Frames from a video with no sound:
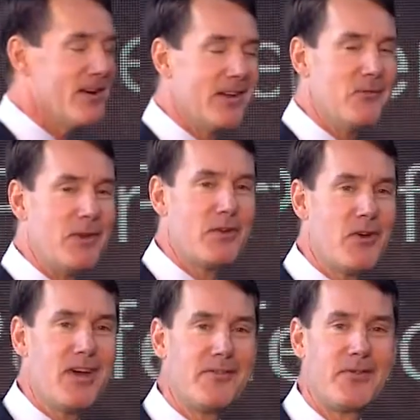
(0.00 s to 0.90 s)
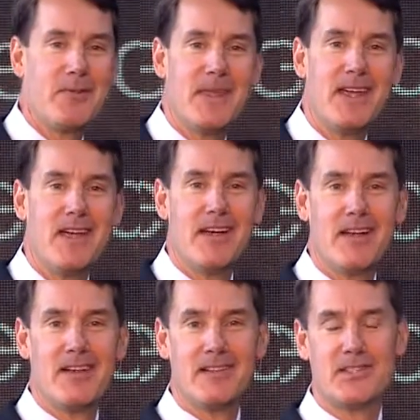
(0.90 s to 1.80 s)
And we've gone from there
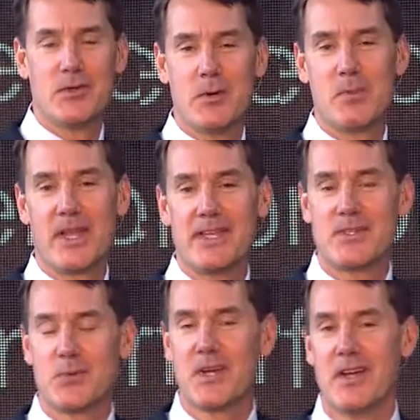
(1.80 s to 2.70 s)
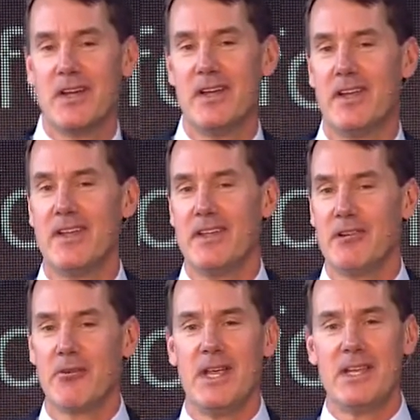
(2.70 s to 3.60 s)
to a place where
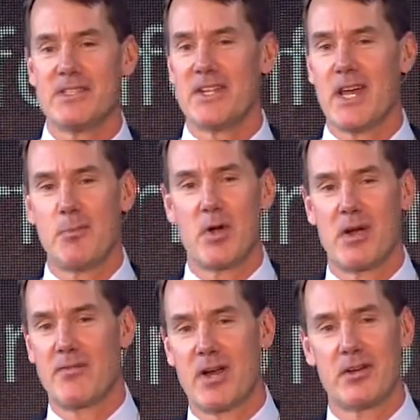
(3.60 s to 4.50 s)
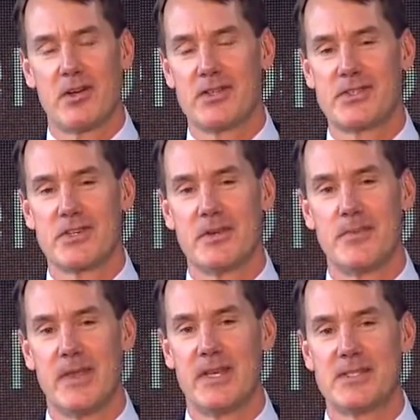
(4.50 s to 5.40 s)
green is now part of our culture.
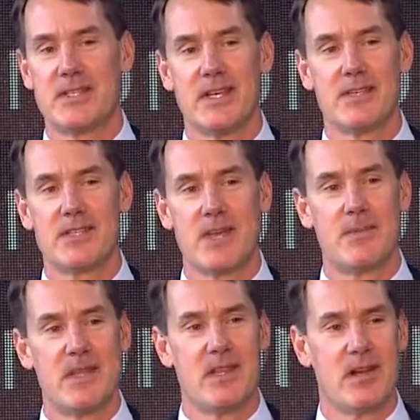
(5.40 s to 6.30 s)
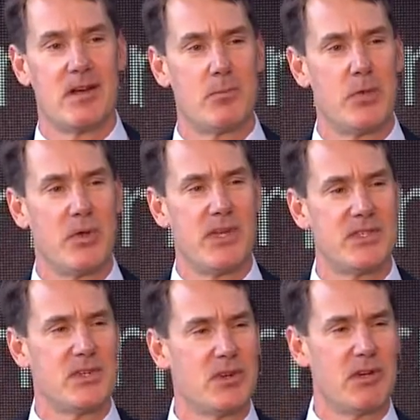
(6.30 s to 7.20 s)
It's something that our employees
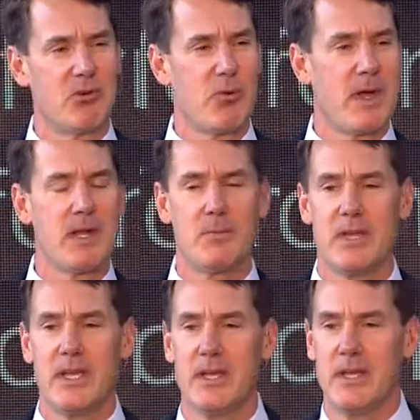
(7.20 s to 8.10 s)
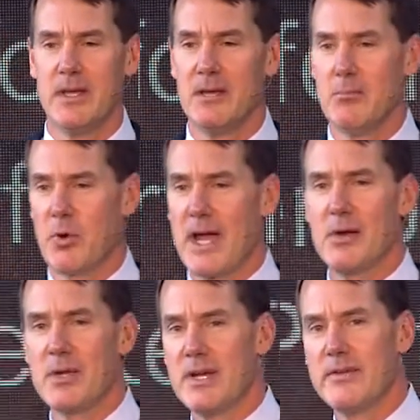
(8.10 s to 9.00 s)
are incredibly proud
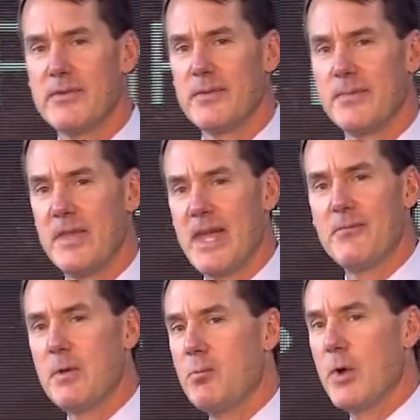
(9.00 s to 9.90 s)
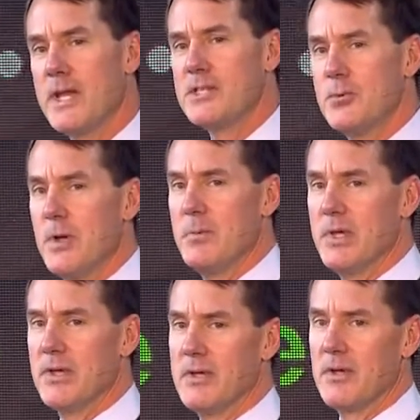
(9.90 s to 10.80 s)
of. Every branch we
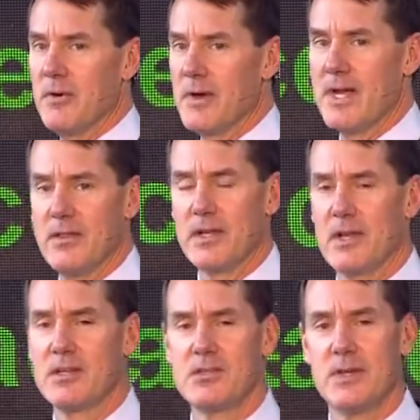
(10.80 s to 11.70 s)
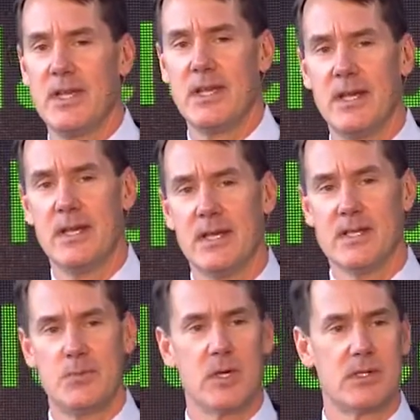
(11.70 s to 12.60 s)
build around the country is
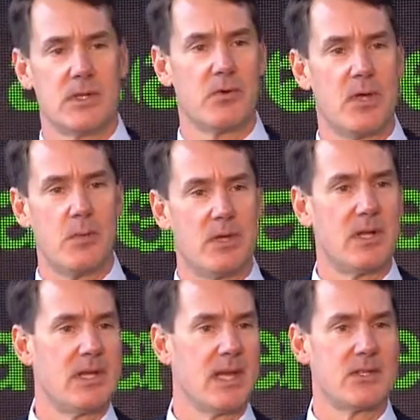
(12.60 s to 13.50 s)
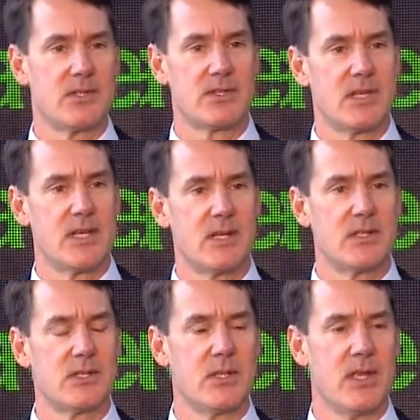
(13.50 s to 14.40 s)
built to Green Building Council standards.